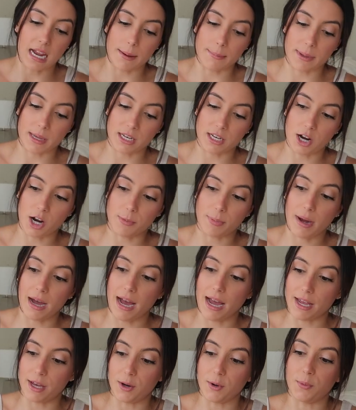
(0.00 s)
up in our
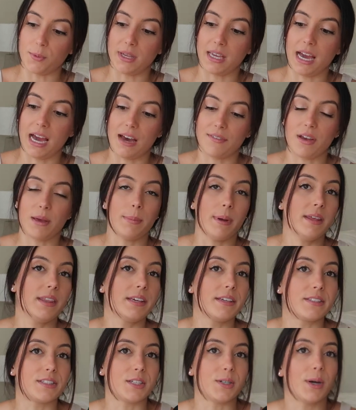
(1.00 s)
pile, we have a
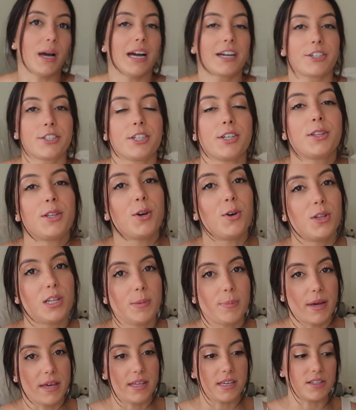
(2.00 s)
bathing suit. Actually, the
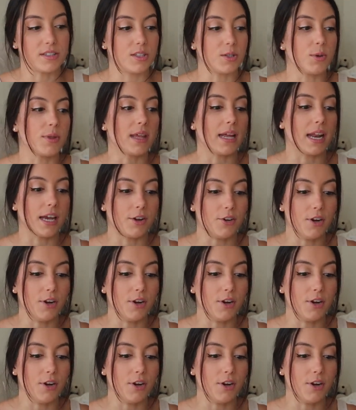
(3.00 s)
only bathing suit that I